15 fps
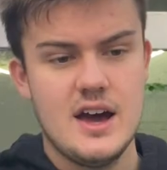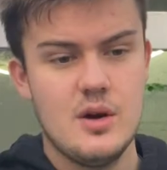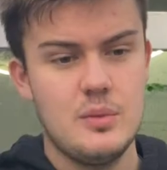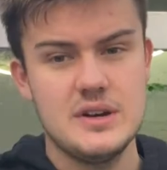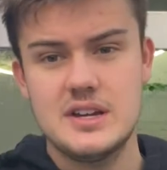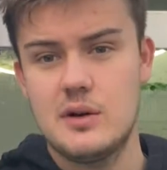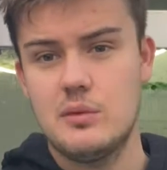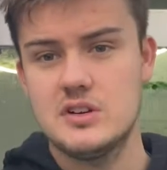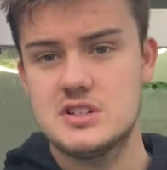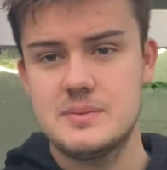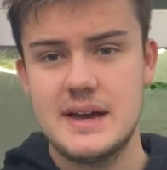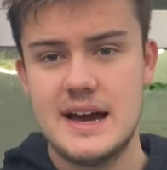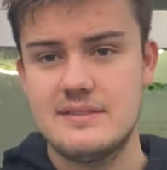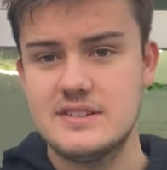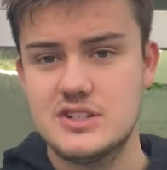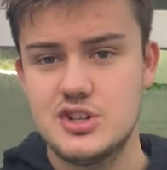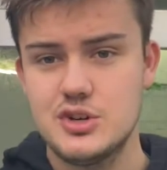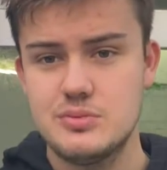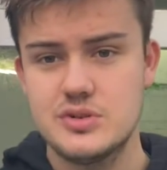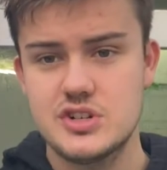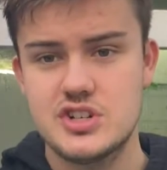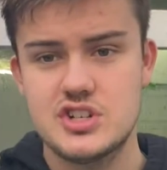We don't want to be having
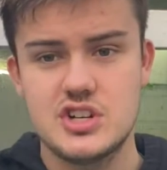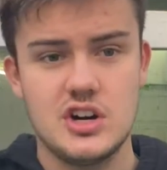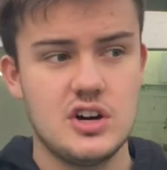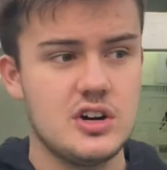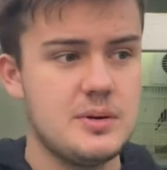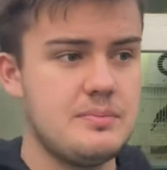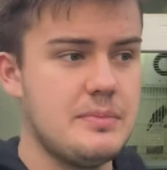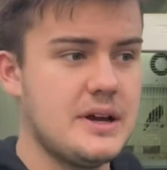too much stock,